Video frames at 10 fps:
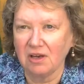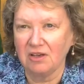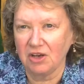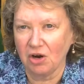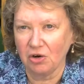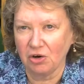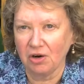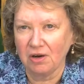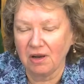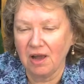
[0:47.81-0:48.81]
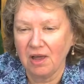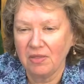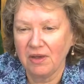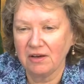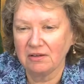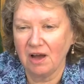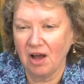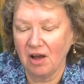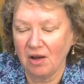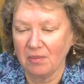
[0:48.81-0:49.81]
younger, they're,
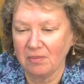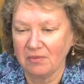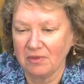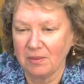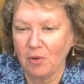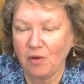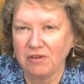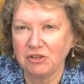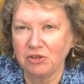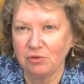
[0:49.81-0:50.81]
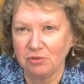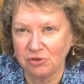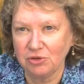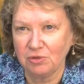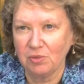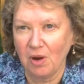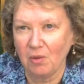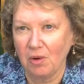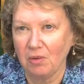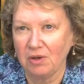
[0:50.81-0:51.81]
um, they're more in tune to
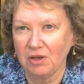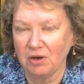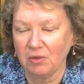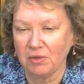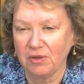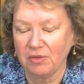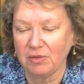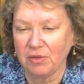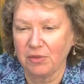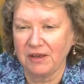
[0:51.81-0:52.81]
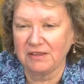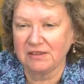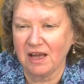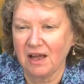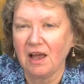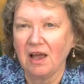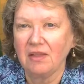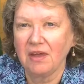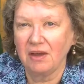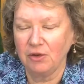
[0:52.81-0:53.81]
you know the, the things that,
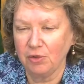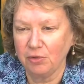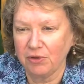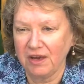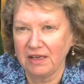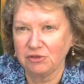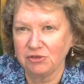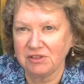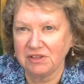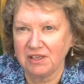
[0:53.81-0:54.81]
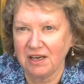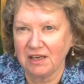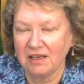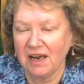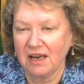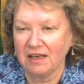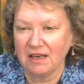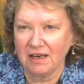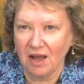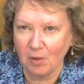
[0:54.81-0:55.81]
that youth are interested in and
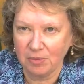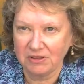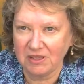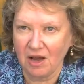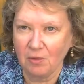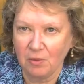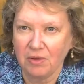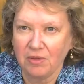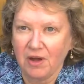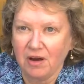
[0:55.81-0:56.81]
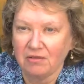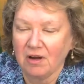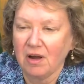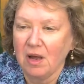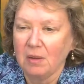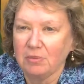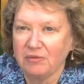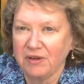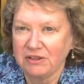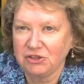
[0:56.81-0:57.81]
can help us out with our uh,
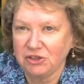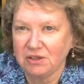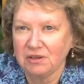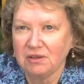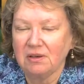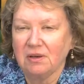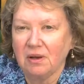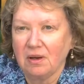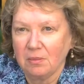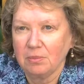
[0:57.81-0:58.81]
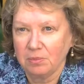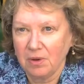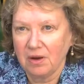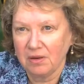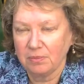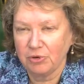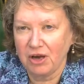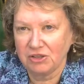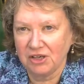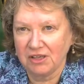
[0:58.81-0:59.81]
prevention uh,
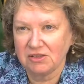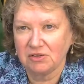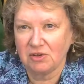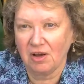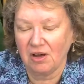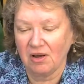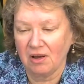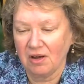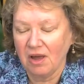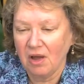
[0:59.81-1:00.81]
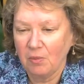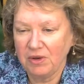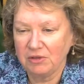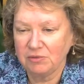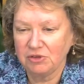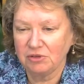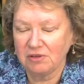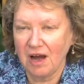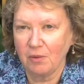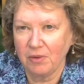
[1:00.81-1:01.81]
projects. Uh, we do a
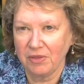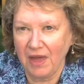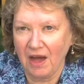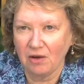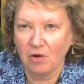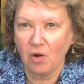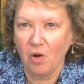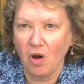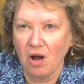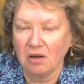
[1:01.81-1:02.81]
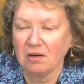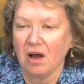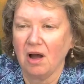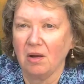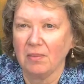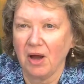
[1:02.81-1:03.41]
lot with alcohol, um,